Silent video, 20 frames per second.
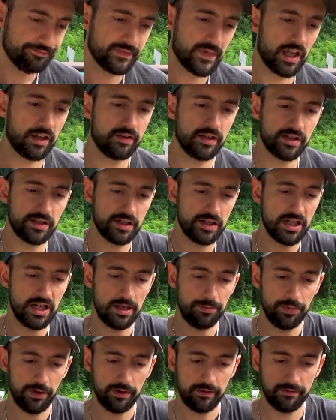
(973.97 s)
There's this
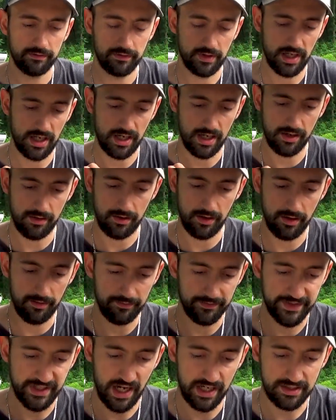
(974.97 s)
cheap
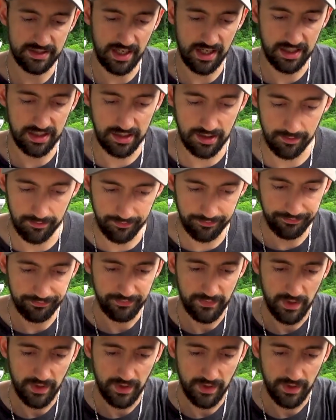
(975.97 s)
titanium